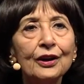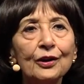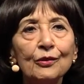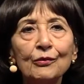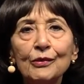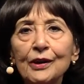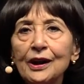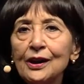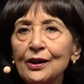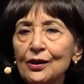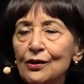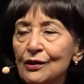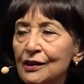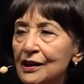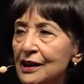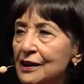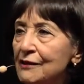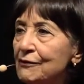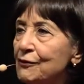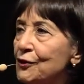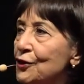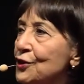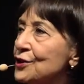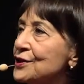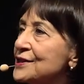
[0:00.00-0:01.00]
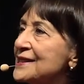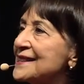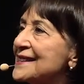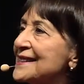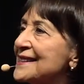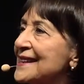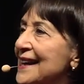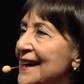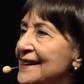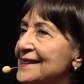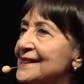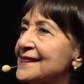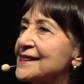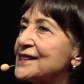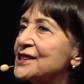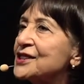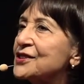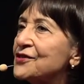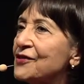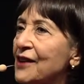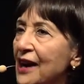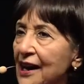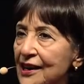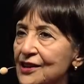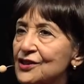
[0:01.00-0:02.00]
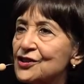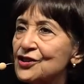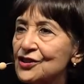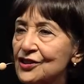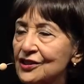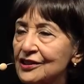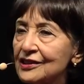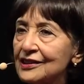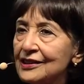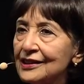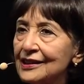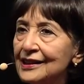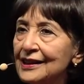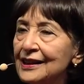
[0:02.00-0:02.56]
We are looking for satisfaction.